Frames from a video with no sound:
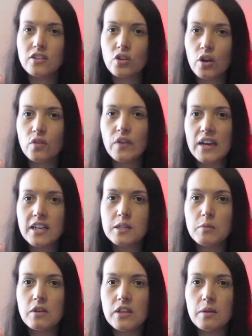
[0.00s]
Dark Phoenix
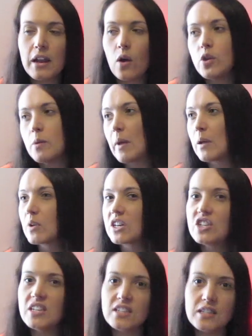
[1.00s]
movie, they were like, oh, you might want
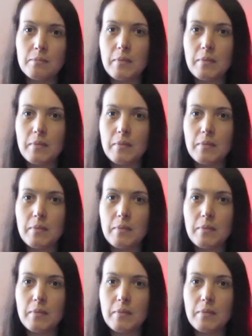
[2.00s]
to change the,